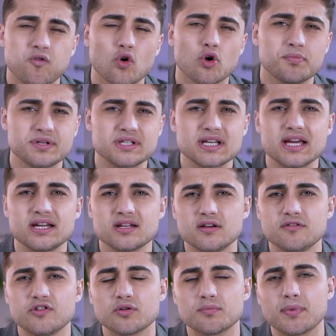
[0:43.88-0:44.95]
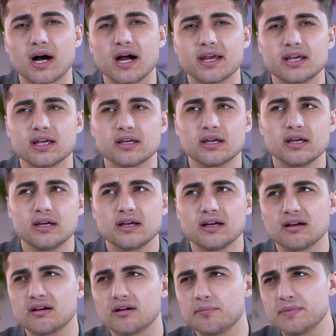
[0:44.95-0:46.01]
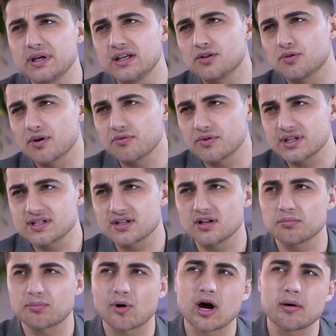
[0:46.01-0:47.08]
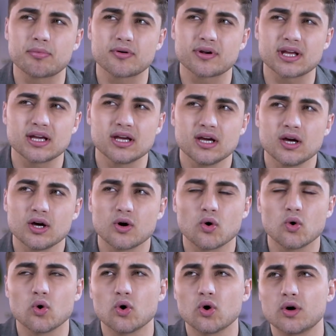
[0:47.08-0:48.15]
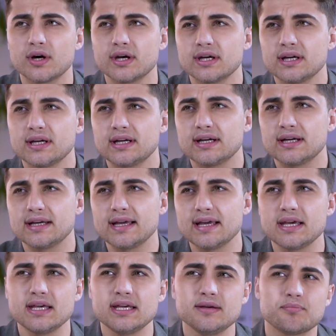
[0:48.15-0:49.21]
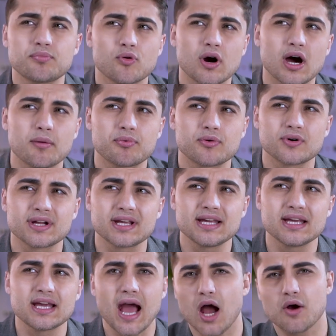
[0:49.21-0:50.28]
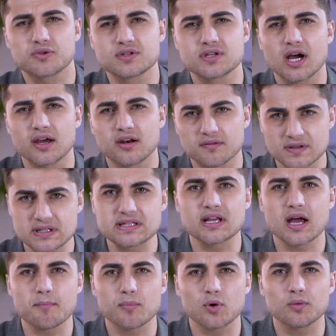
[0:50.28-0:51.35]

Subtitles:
4% if you're buying either a resale property or a property outside of Istanbul.